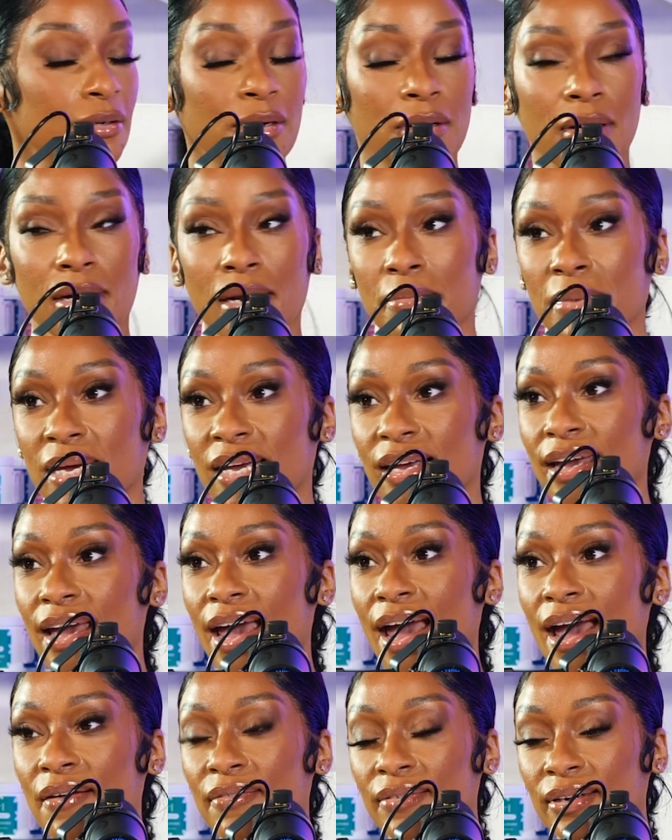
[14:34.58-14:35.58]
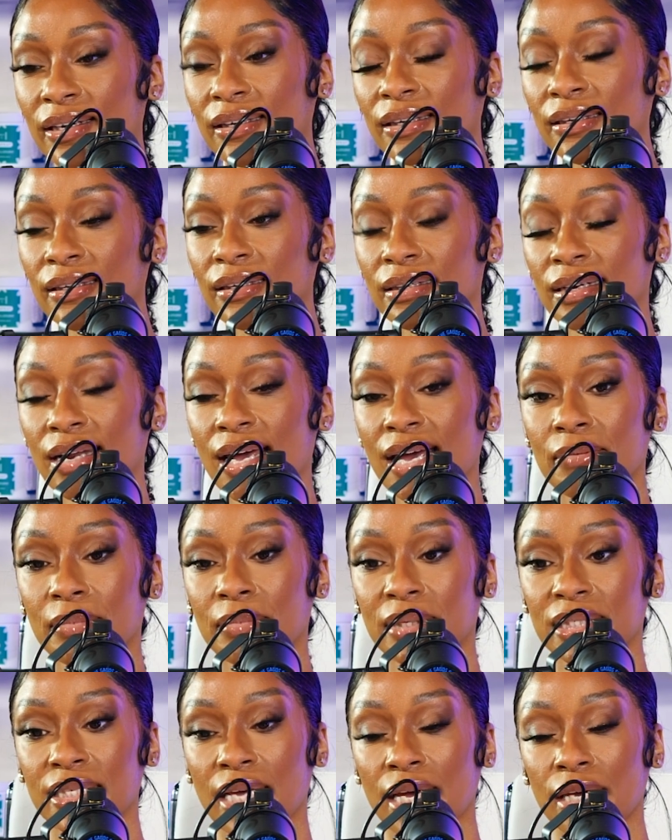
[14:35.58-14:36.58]
You know what I mean? Having a good name
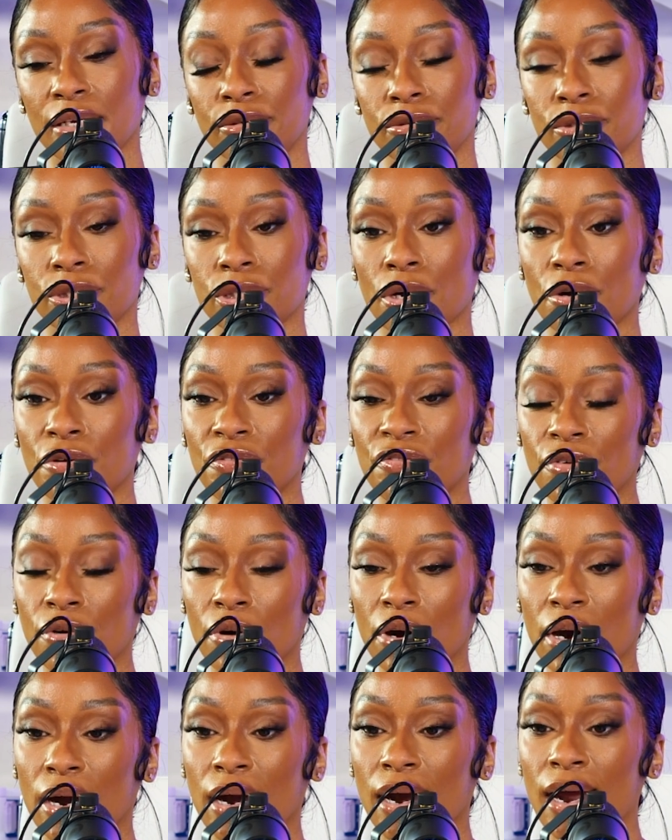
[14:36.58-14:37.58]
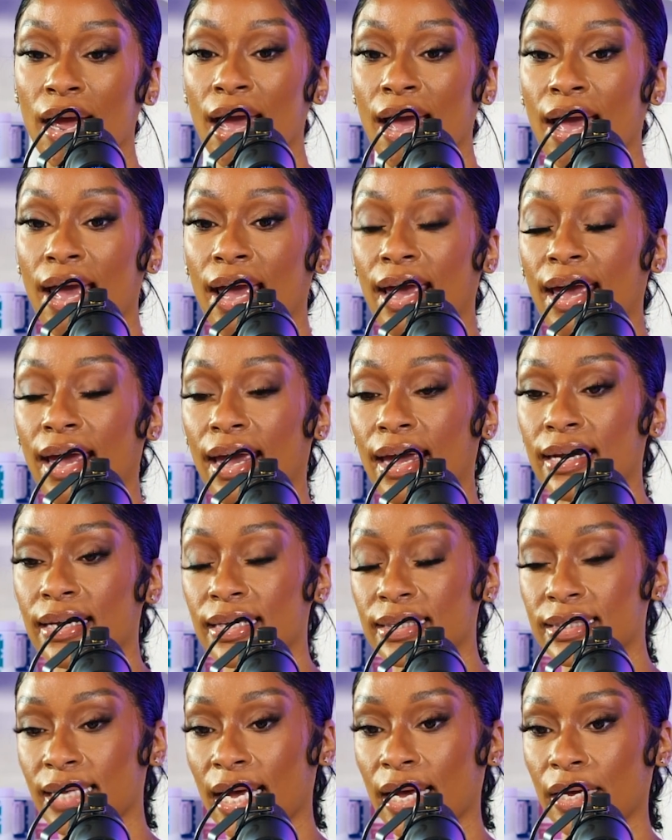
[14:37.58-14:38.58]
will take you so far, and
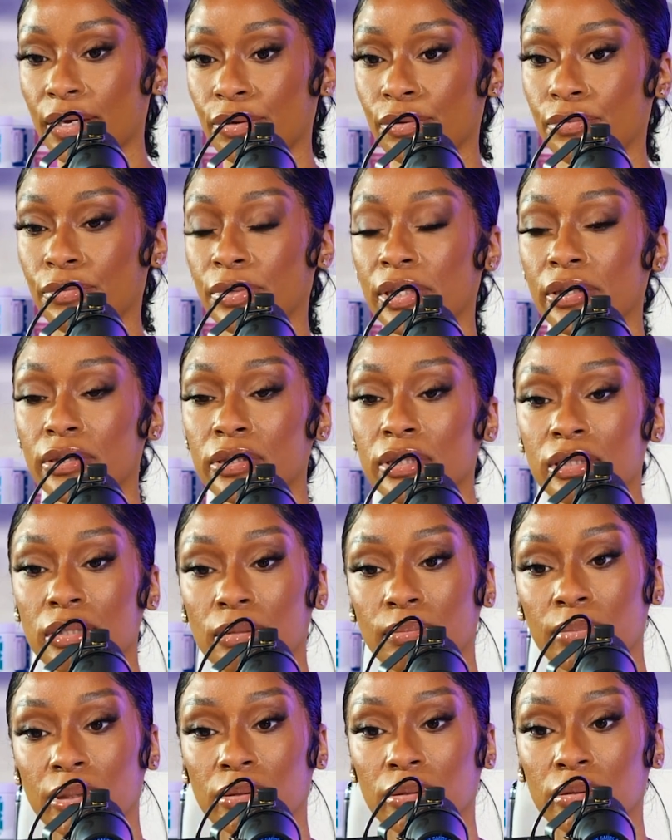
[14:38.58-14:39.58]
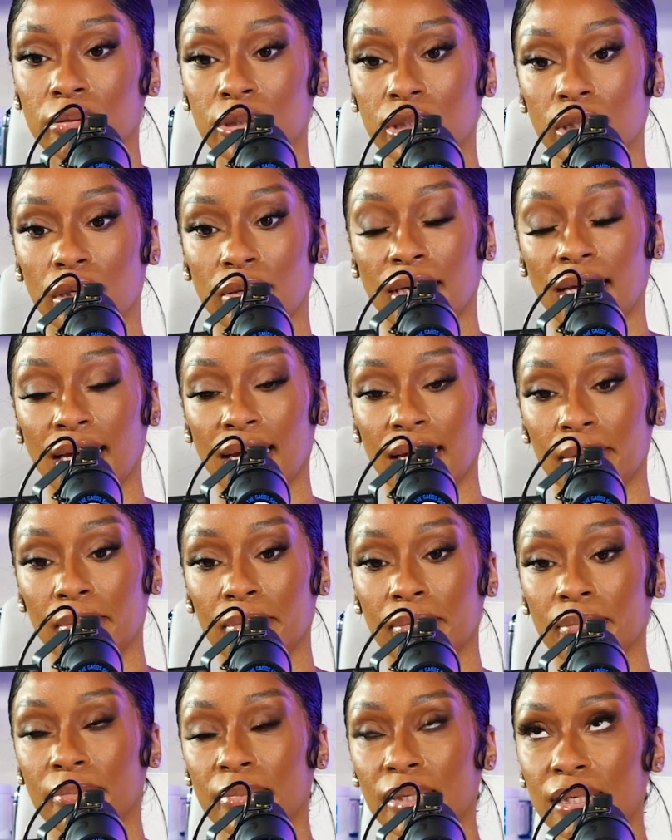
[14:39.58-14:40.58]
it take you years to build your
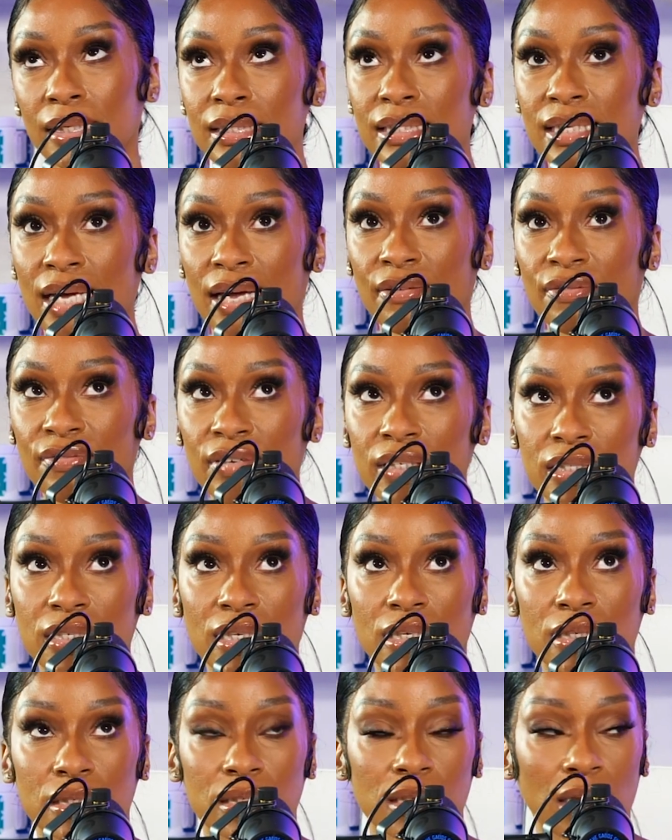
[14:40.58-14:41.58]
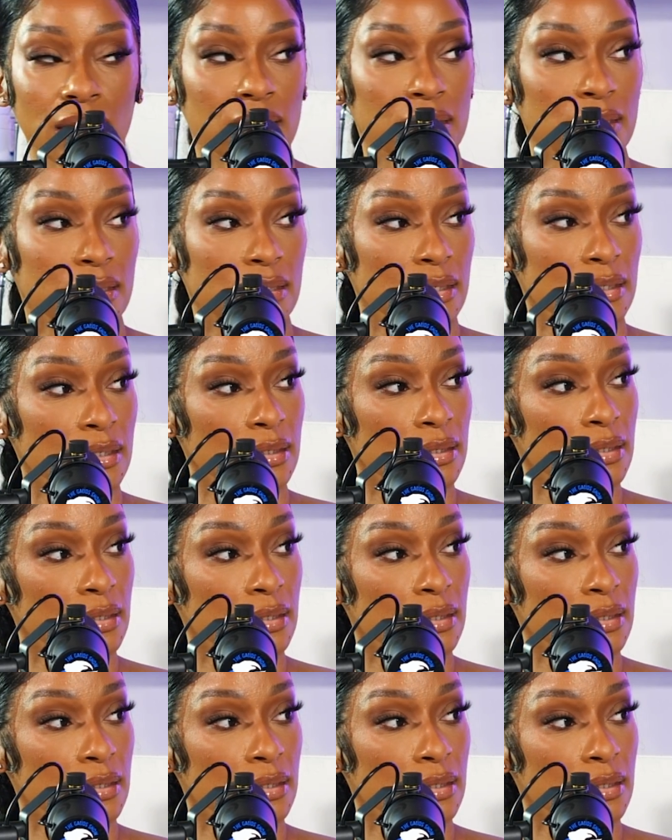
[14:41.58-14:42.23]
name, and it take 15 seconds to